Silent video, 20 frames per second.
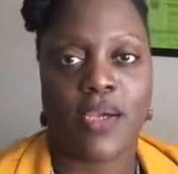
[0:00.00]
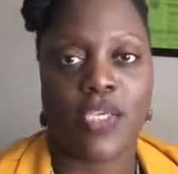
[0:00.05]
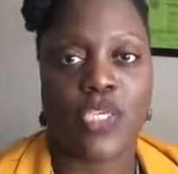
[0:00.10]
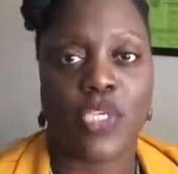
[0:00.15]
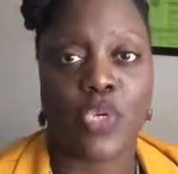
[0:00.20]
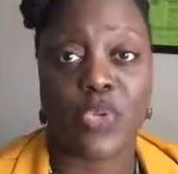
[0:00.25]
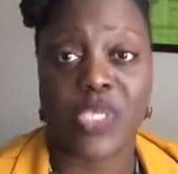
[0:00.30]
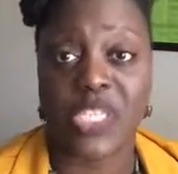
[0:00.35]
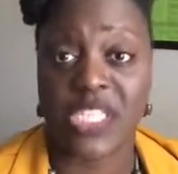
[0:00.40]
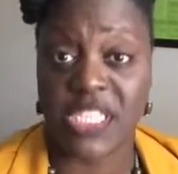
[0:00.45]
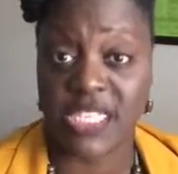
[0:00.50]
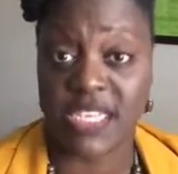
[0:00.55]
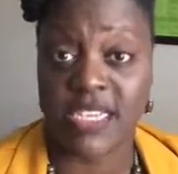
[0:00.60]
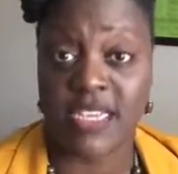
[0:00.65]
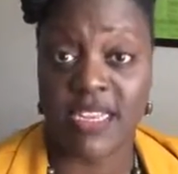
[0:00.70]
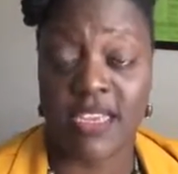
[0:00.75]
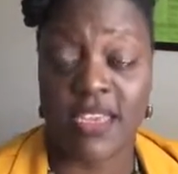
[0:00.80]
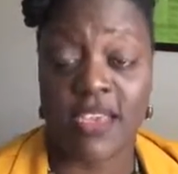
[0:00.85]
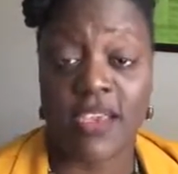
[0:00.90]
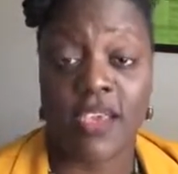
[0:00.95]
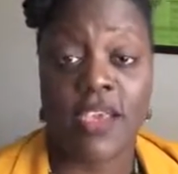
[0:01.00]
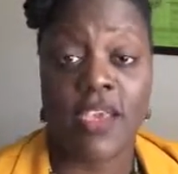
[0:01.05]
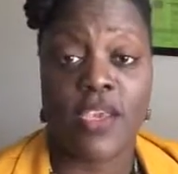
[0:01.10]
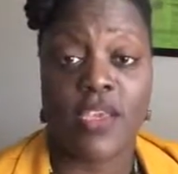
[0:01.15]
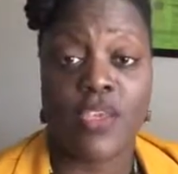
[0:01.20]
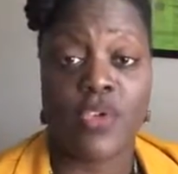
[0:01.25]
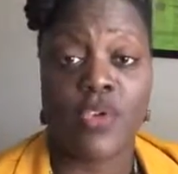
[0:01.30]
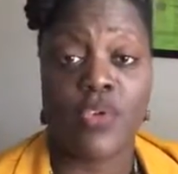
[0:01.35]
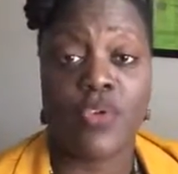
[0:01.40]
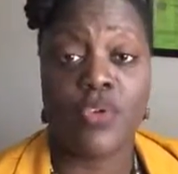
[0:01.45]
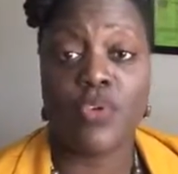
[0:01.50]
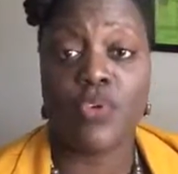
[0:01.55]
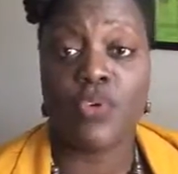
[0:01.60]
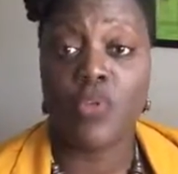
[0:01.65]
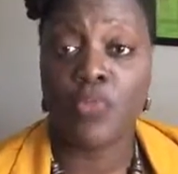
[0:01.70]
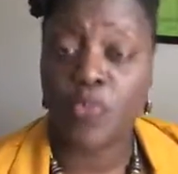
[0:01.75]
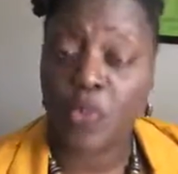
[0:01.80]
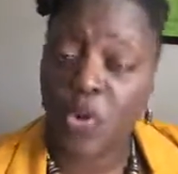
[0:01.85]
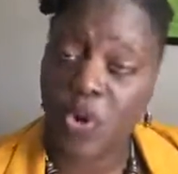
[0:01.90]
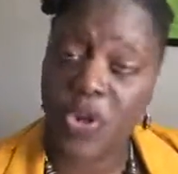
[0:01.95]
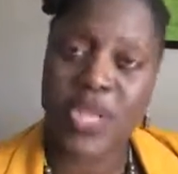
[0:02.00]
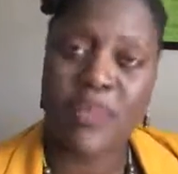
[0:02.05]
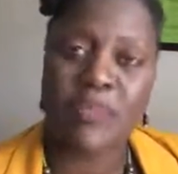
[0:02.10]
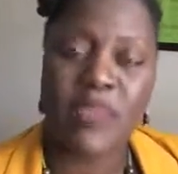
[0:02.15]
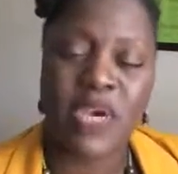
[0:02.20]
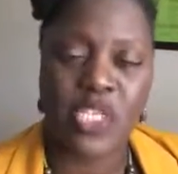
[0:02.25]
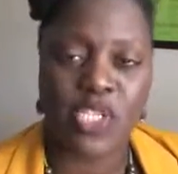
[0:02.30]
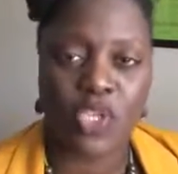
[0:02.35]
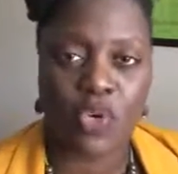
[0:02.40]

your city, you pretty much